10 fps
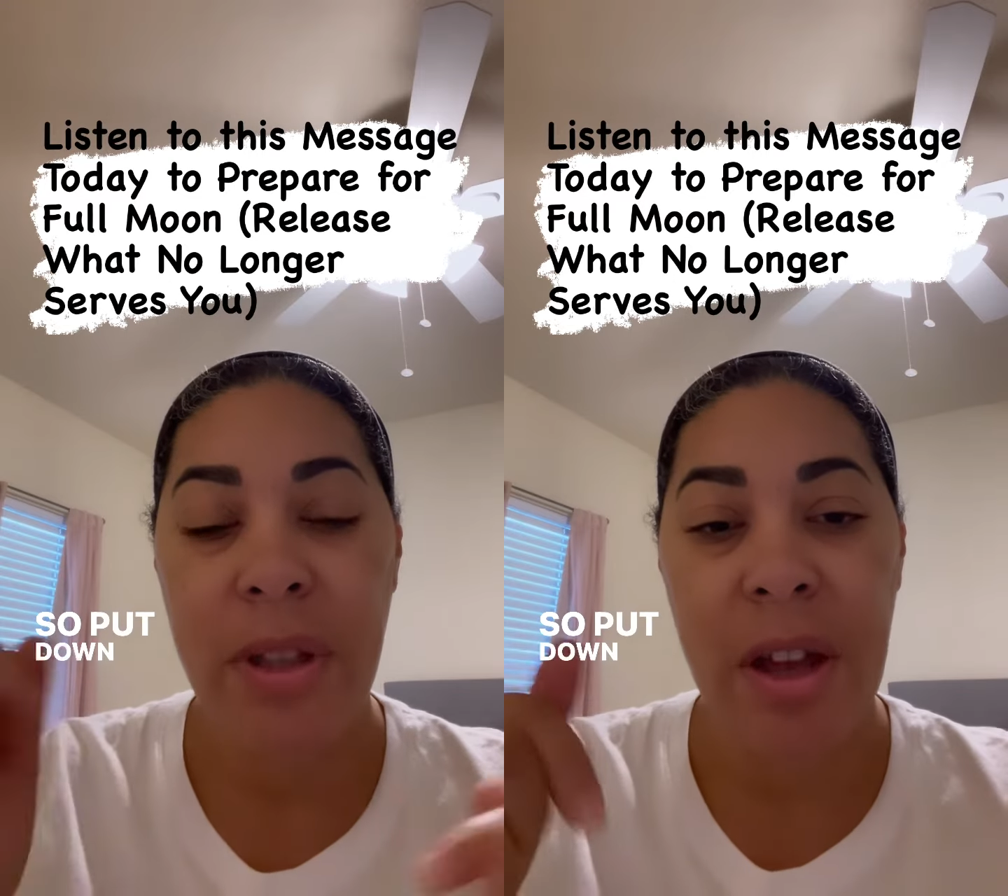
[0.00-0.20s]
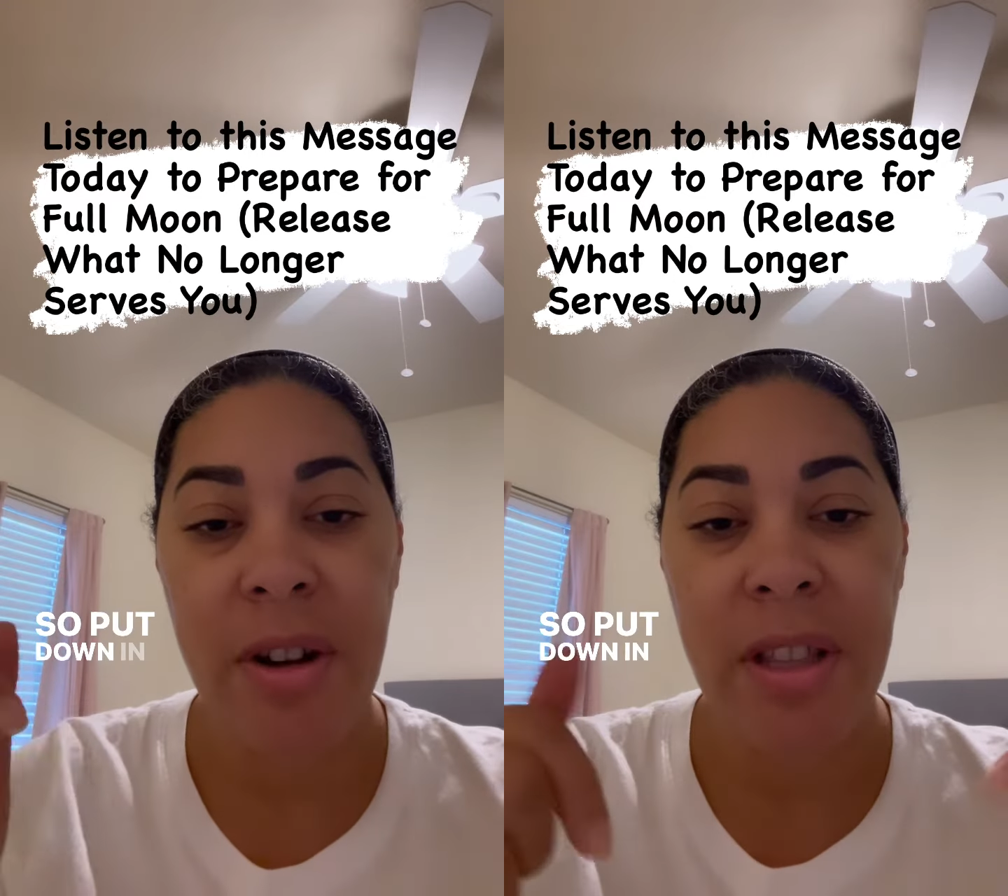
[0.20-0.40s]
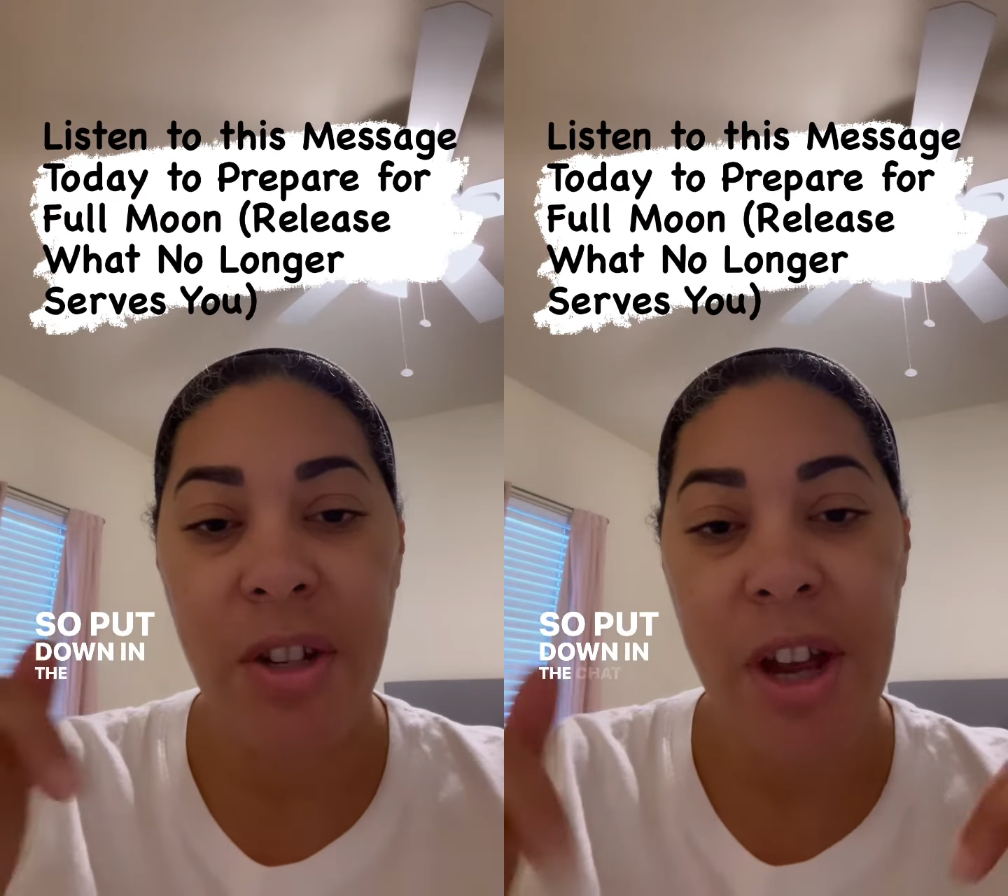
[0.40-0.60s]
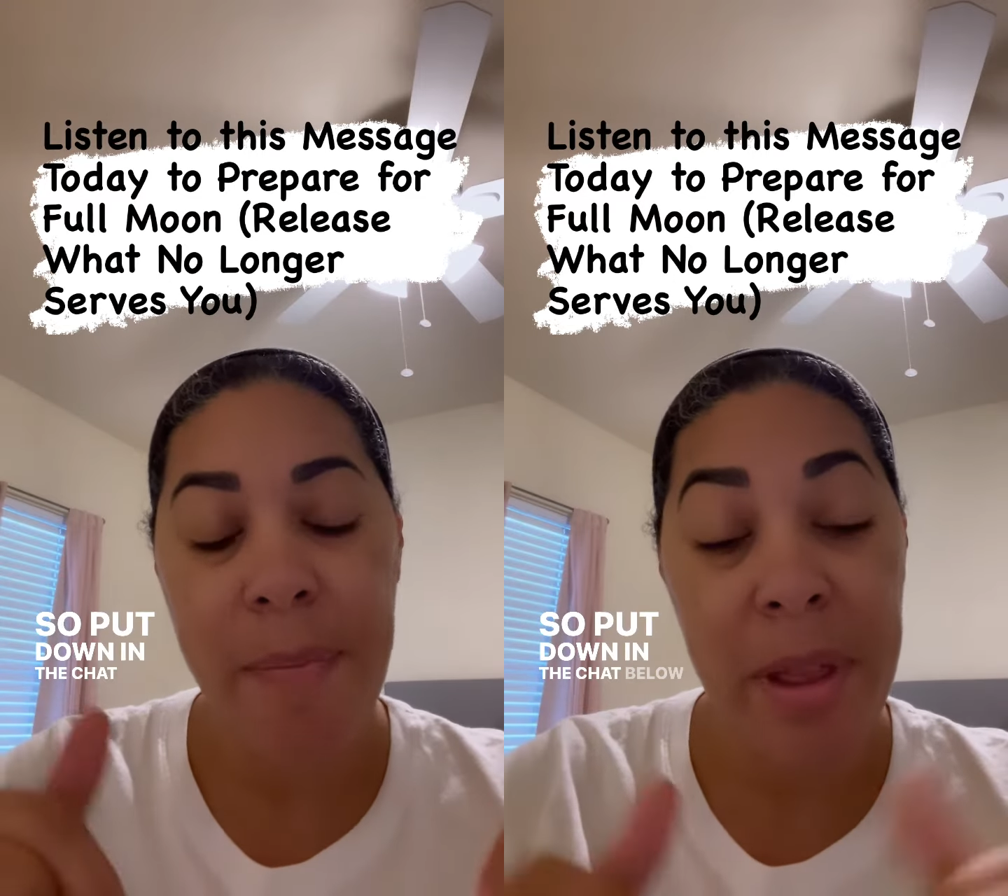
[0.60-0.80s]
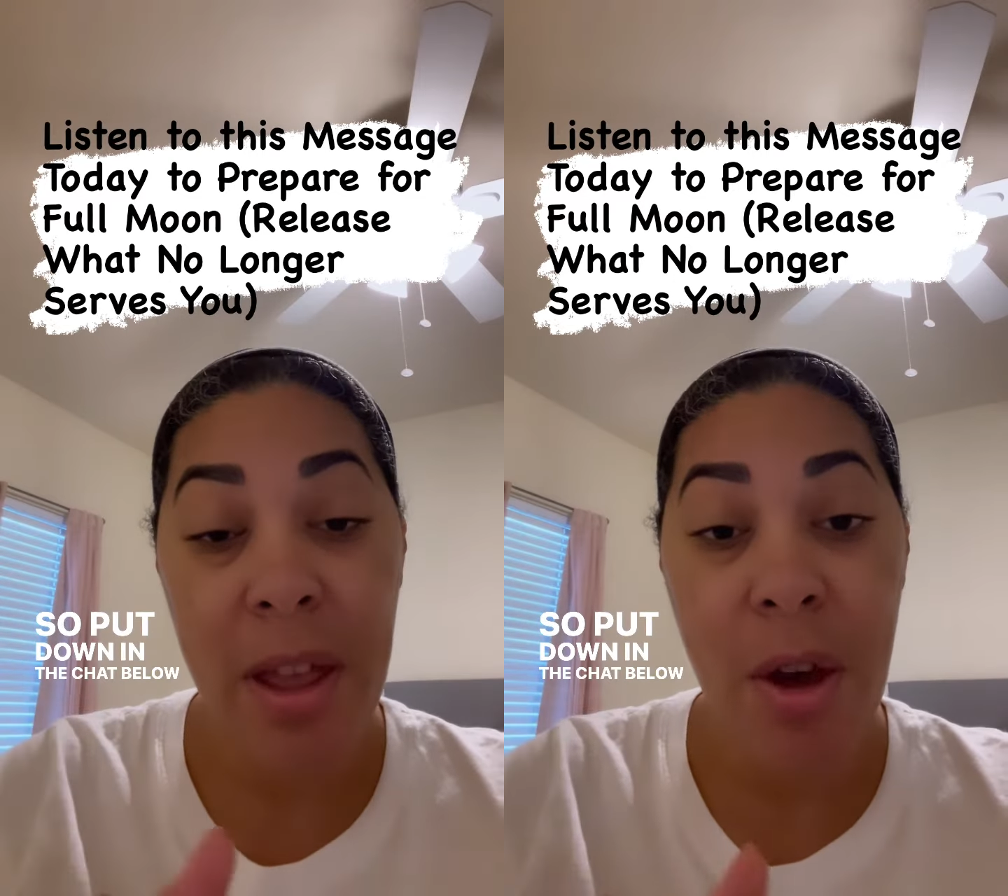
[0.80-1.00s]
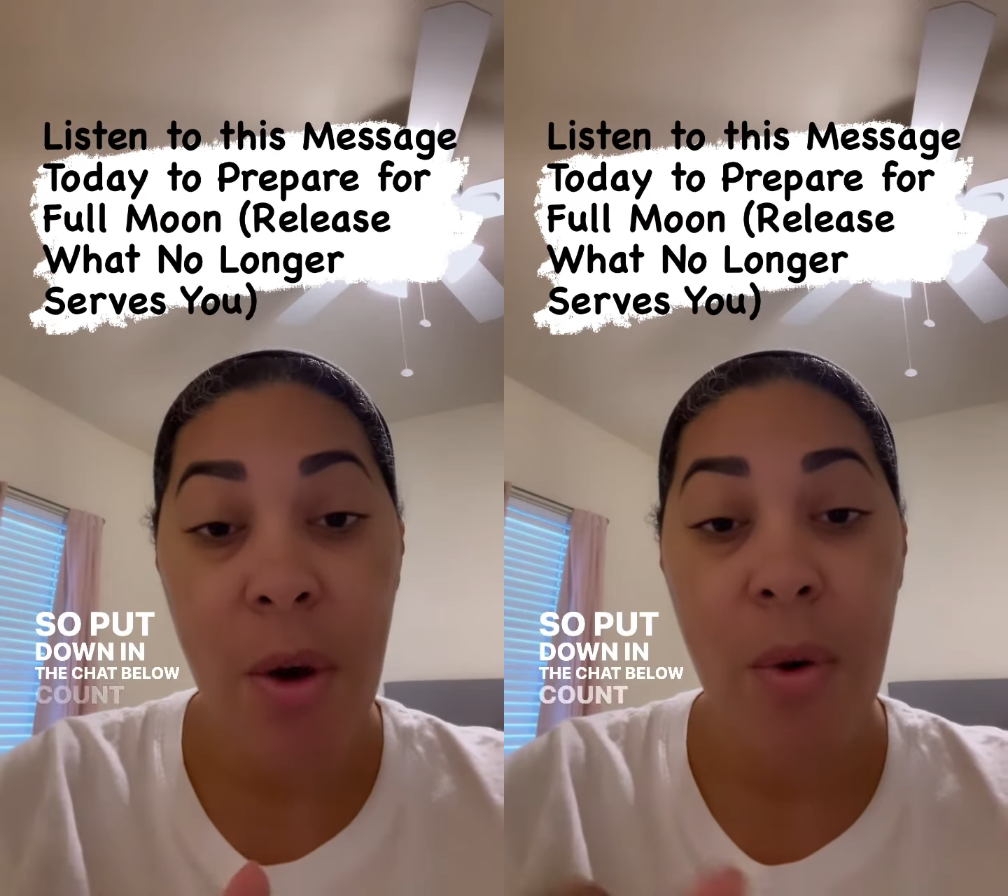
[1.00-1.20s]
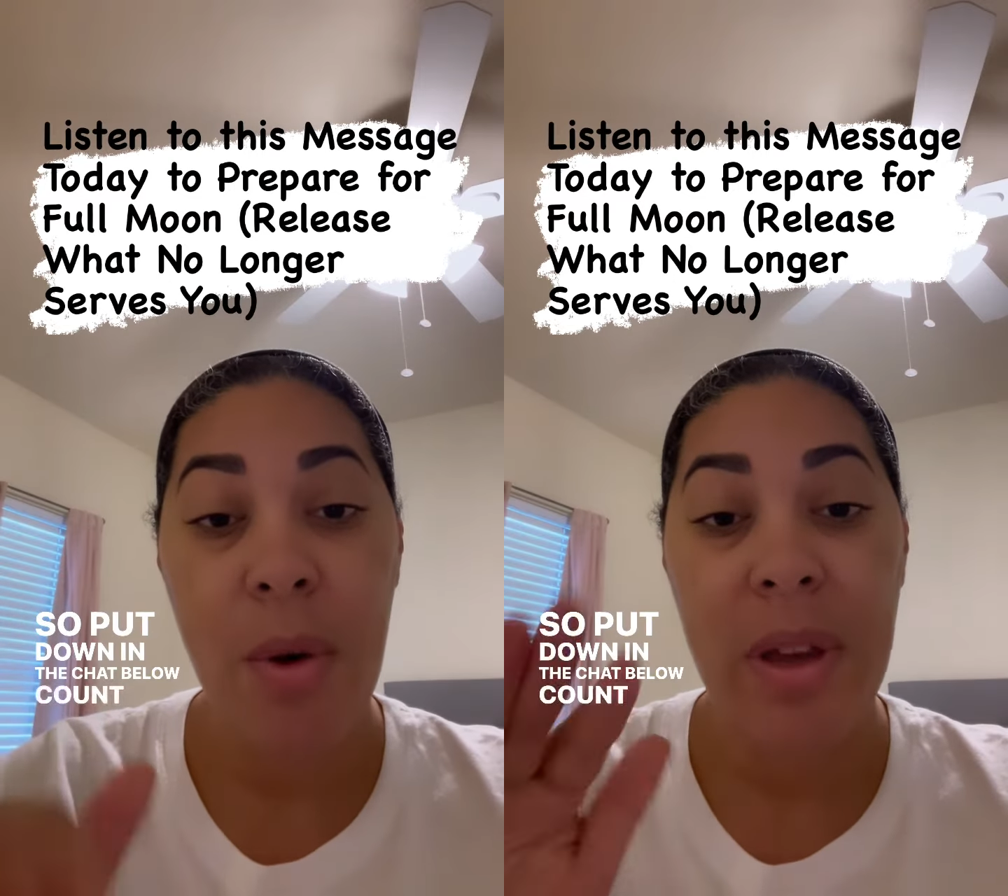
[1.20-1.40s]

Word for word: down in the chat below,